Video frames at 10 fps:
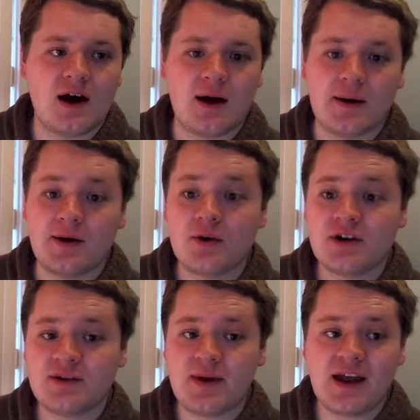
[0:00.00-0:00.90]
In order
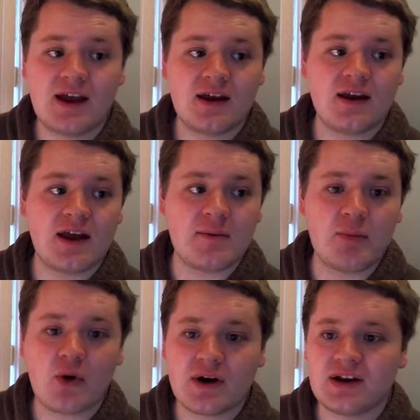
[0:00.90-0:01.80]
to make
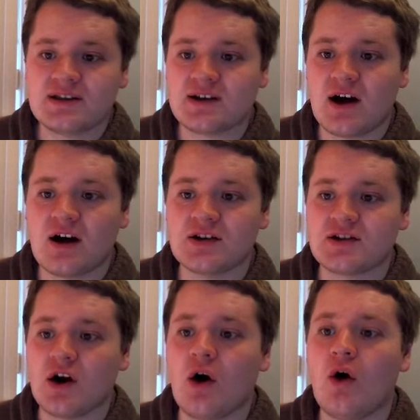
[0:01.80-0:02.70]
importing songs
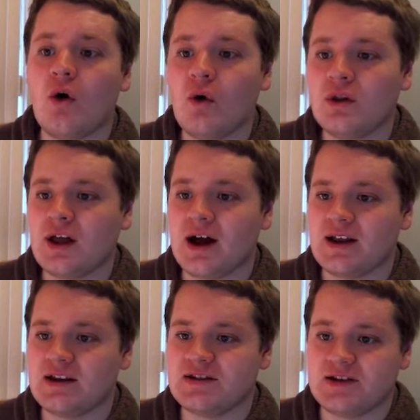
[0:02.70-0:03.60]
a whole lot
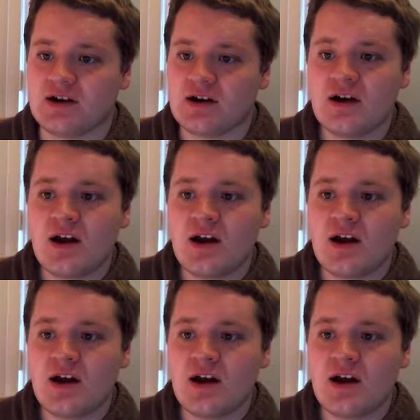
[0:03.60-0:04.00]
easier,